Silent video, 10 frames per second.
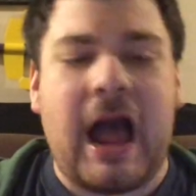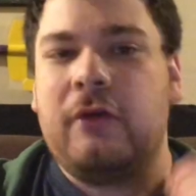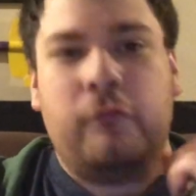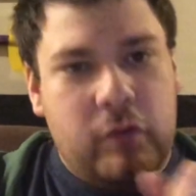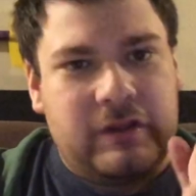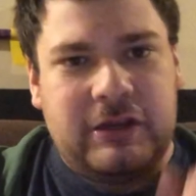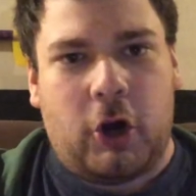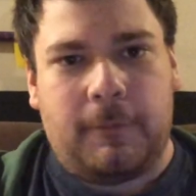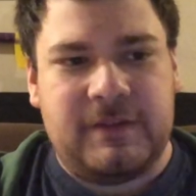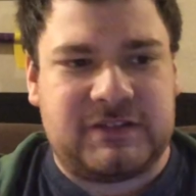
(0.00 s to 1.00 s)
I really
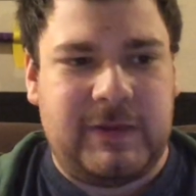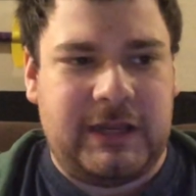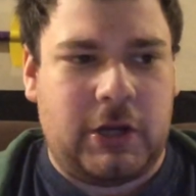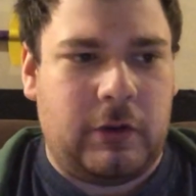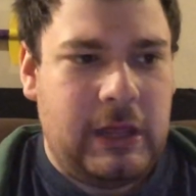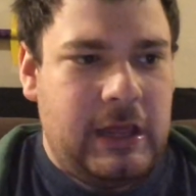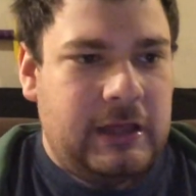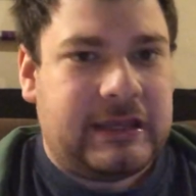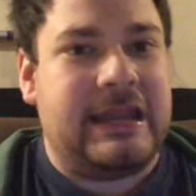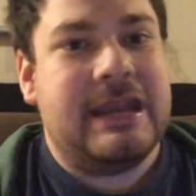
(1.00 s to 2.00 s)
hope this video
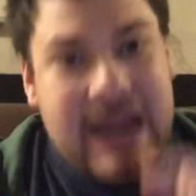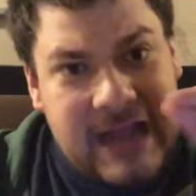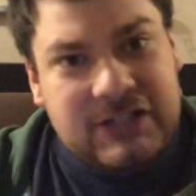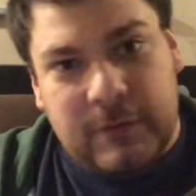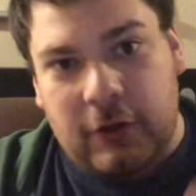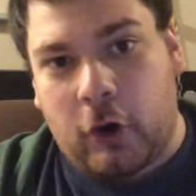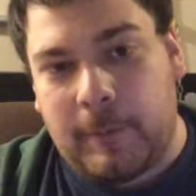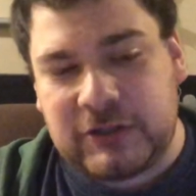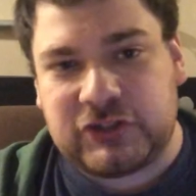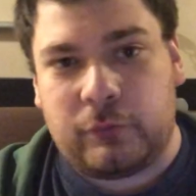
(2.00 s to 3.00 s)
connects with a
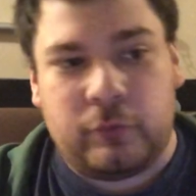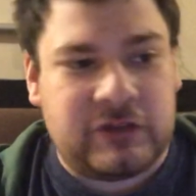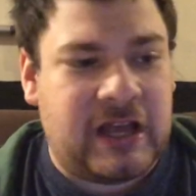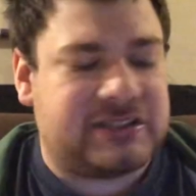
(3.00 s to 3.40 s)
whole bunch of